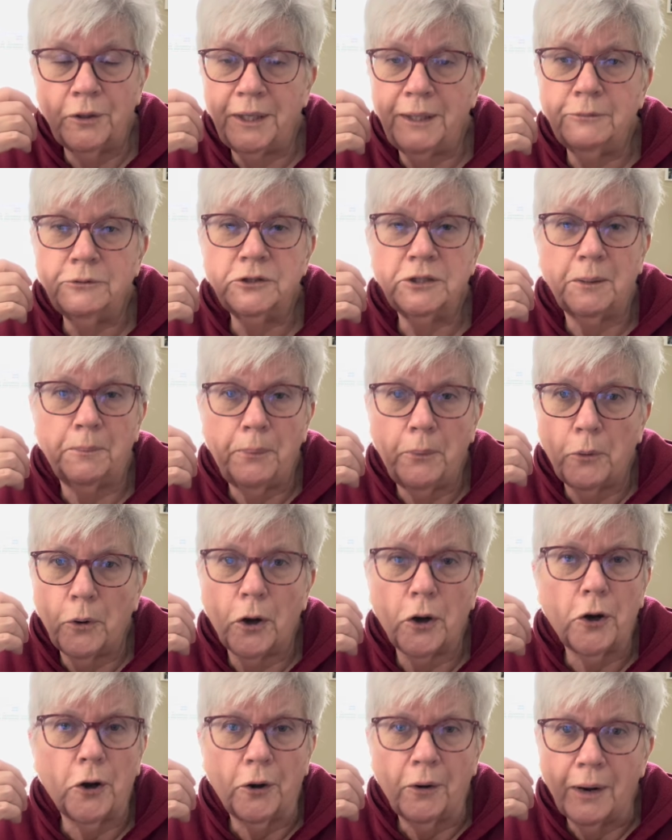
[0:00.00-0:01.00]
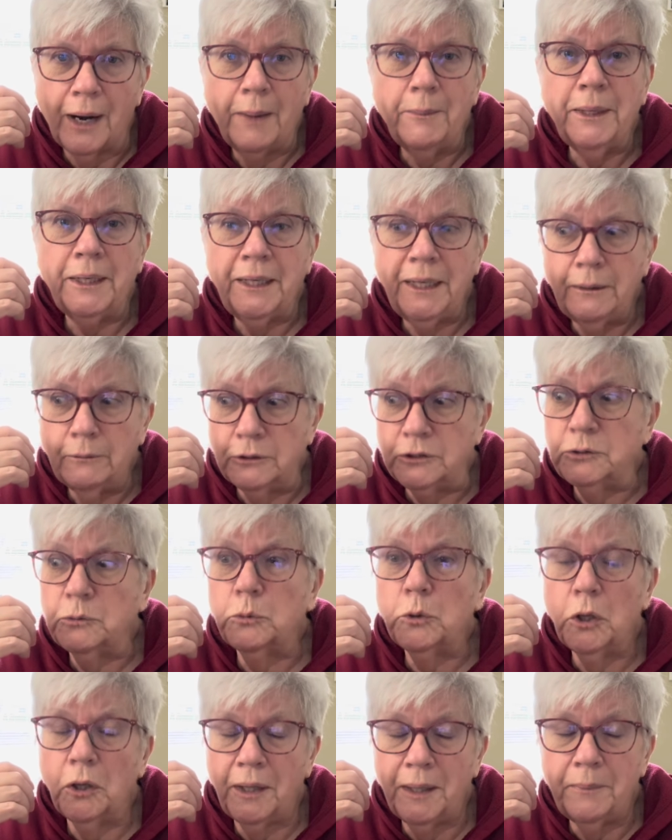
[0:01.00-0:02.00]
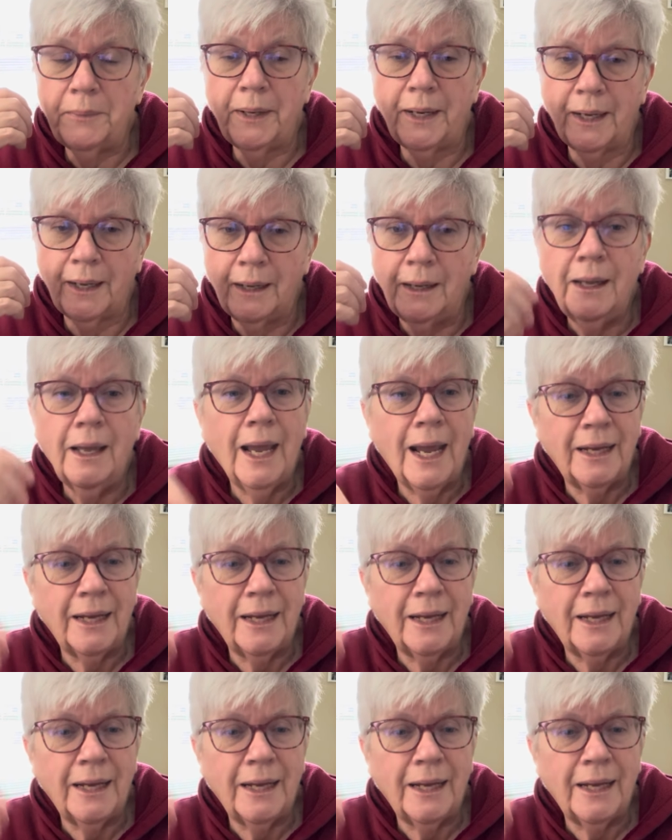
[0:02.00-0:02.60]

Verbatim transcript: and he was a porker. I mean, he was really big.